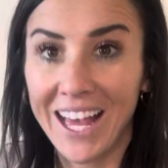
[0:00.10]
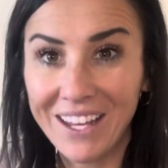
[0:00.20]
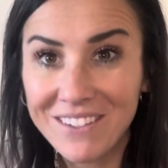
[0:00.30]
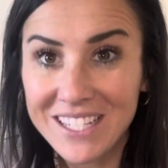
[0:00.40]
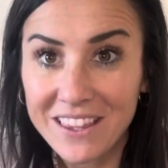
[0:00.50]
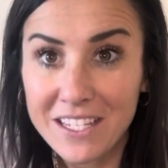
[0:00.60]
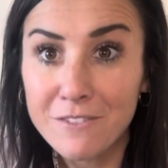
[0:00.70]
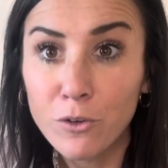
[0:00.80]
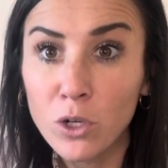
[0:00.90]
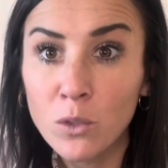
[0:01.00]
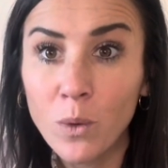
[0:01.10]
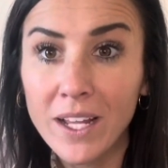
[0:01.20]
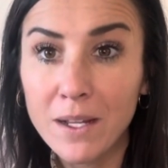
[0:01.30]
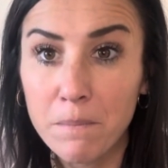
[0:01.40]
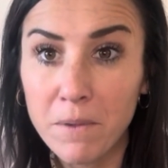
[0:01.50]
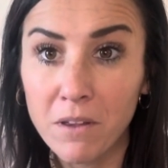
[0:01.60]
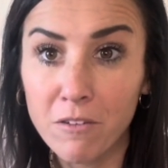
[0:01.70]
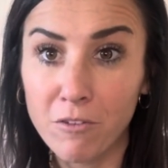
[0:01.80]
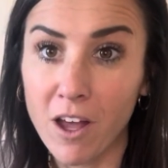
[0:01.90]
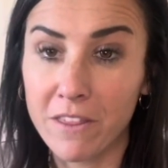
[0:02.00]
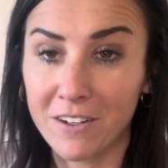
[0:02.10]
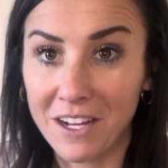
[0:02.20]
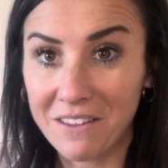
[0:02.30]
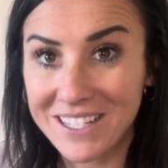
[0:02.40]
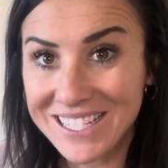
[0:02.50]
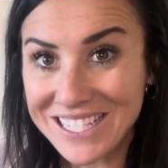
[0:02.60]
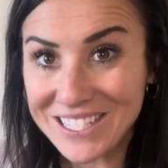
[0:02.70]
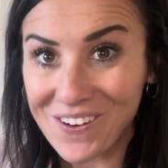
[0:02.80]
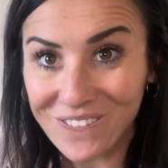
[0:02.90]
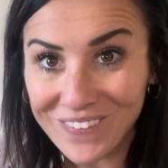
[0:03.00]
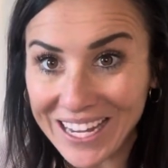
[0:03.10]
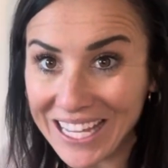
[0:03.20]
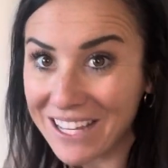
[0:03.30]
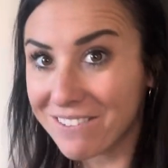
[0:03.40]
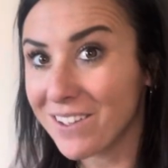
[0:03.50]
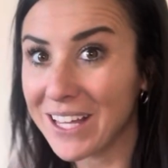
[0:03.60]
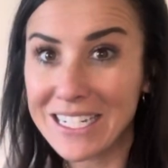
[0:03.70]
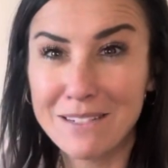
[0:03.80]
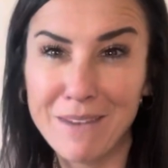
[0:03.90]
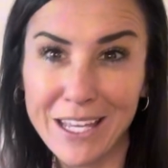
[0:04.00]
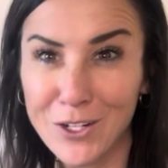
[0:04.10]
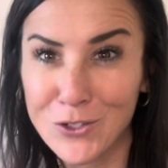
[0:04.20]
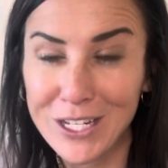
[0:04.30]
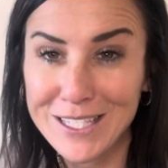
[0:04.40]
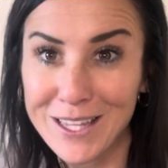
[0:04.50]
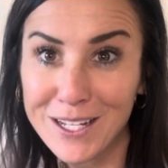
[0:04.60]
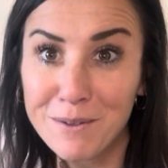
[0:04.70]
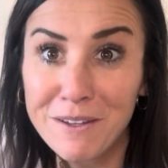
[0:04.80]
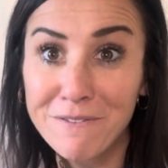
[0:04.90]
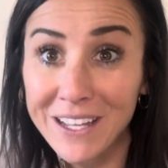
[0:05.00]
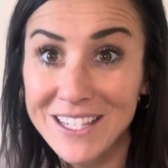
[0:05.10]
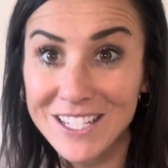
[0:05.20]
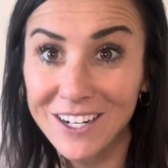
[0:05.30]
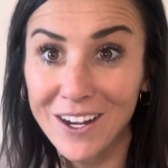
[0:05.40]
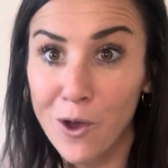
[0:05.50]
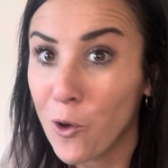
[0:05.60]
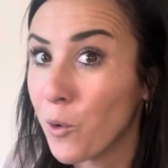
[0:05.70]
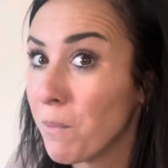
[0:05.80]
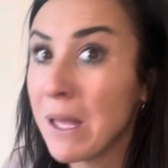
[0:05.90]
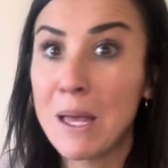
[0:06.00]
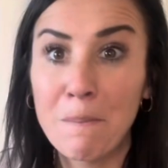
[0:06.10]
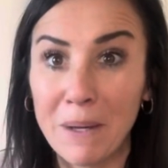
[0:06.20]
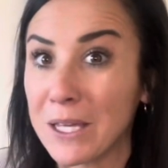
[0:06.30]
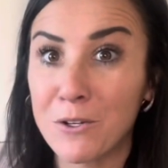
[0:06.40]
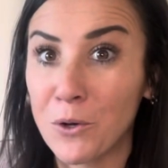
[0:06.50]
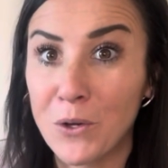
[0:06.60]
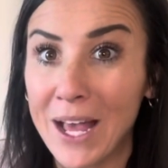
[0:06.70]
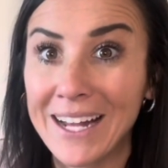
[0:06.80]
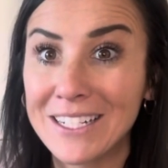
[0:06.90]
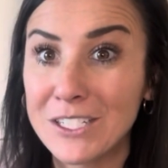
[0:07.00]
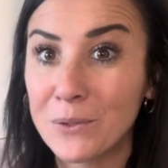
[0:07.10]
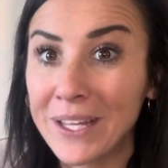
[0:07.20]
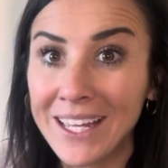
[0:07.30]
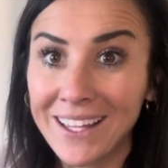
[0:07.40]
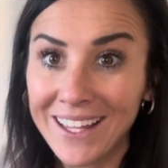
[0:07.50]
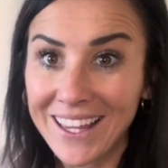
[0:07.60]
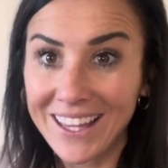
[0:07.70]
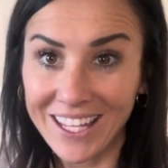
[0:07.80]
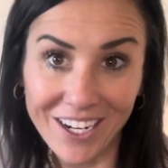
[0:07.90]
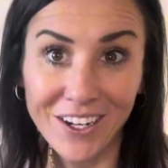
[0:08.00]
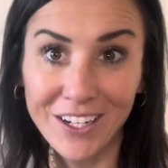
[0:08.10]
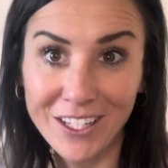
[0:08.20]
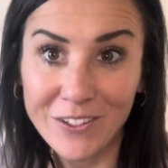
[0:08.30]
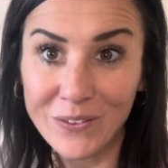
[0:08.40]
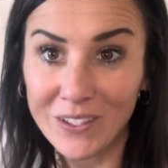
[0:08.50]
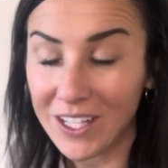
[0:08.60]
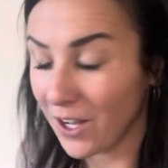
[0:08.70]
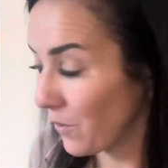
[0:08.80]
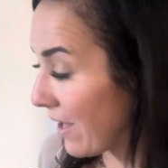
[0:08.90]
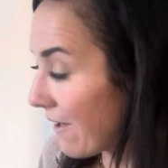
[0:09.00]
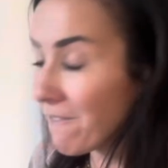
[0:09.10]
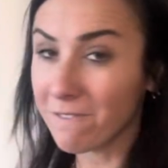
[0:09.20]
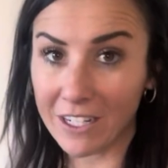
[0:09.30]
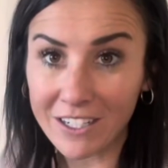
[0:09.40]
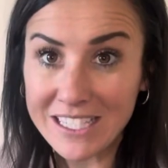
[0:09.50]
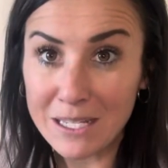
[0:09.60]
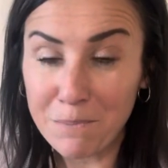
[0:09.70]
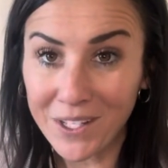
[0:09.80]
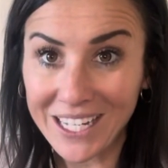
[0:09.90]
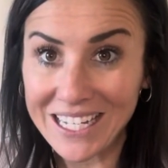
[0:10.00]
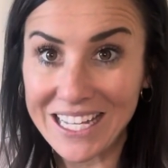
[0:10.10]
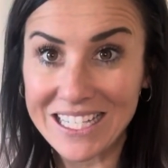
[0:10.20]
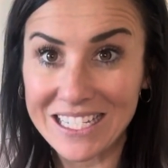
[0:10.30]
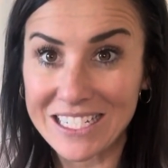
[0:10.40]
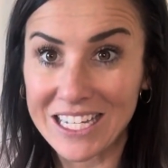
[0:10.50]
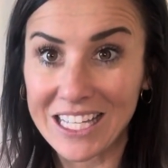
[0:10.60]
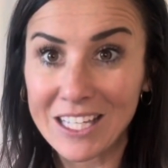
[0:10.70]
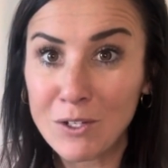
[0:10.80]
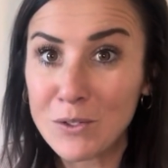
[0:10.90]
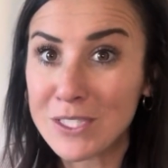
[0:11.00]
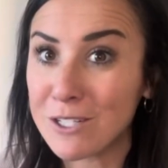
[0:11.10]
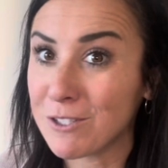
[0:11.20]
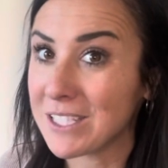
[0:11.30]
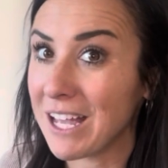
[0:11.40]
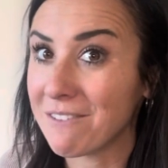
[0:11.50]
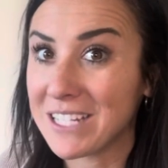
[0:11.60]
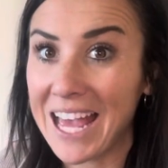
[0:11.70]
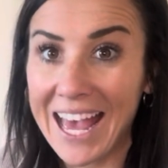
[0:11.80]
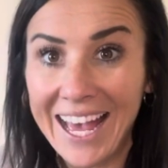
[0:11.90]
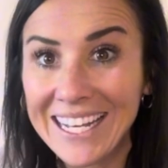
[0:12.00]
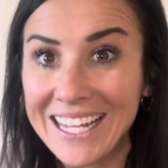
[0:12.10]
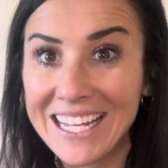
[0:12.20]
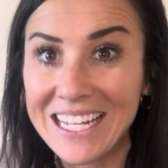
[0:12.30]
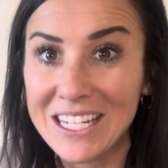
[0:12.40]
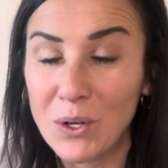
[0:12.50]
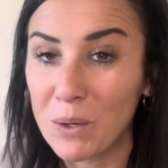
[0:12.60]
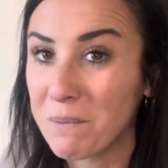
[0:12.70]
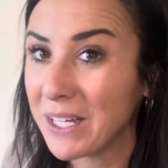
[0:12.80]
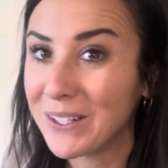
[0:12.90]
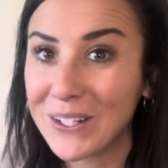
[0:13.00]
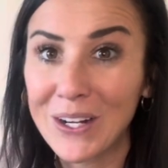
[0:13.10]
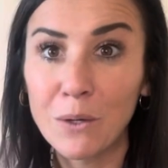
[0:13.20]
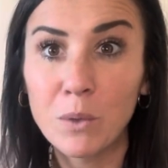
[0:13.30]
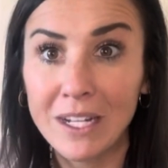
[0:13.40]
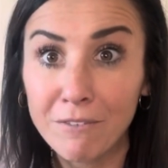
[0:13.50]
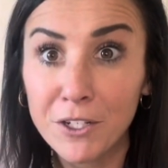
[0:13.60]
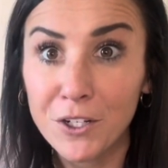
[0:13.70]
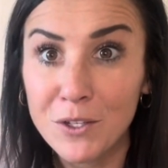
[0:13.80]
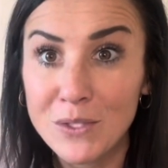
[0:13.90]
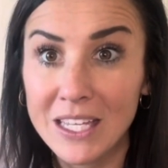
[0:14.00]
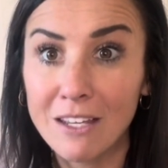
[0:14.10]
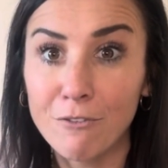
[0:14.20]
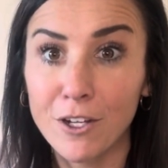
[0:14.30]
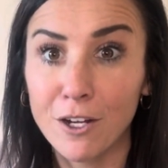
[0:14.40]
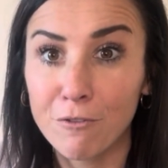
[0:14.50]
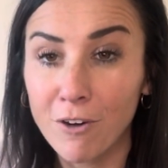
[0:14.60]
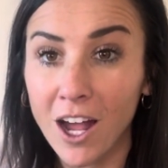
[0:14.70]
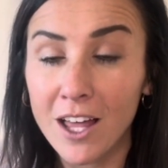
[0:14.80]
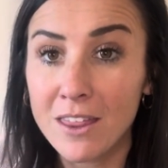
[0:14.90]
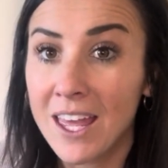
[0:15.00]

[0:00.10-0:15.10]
was sent this 4-in-1 milk frother. Now this is great if you like to make your drinks a little bit fancier at home, but you don't know how to do it. Here you go. Very simple and easy to use. You just have to add in your milk or whatever you're using for your froth,